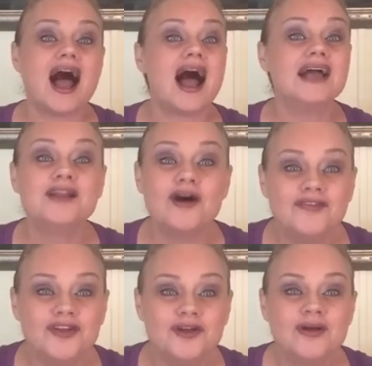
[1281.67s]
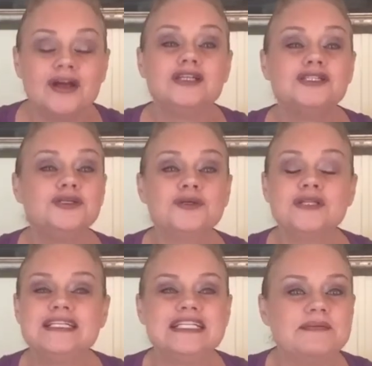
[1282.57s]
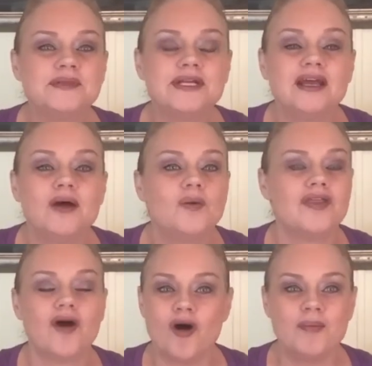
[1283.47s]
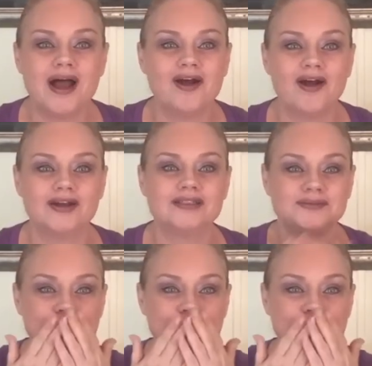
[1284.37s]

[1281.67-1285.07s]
I love you truly, deeply, with all my heart.